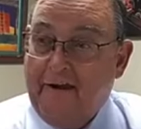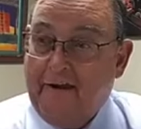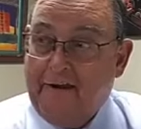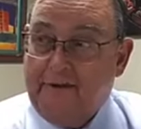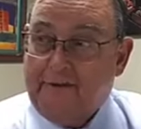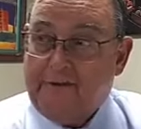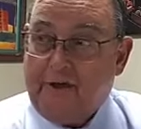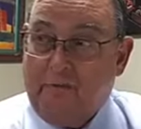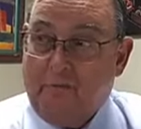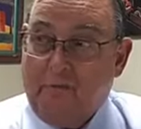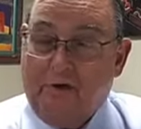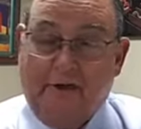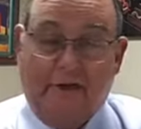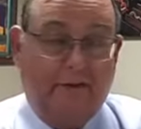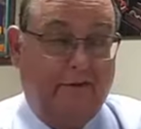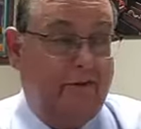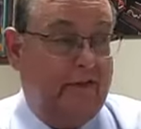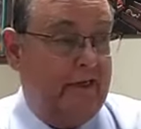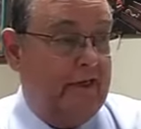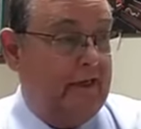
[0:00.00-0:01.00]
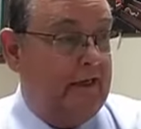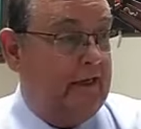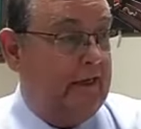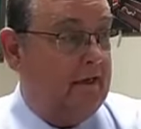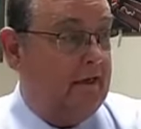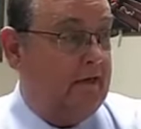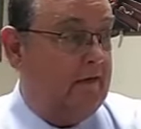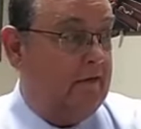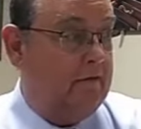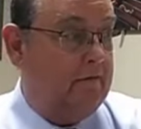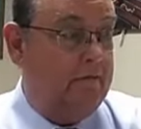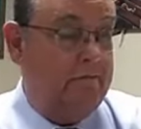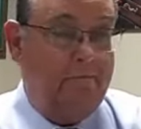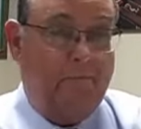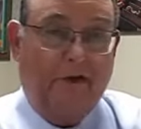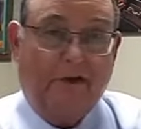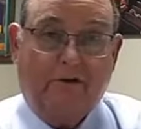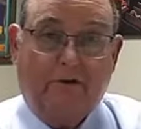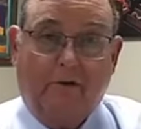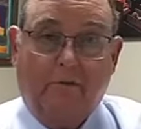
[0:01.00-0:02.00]
someone in the
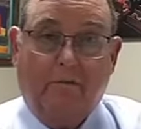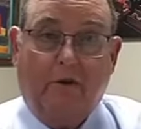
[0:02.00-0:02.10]
bedroom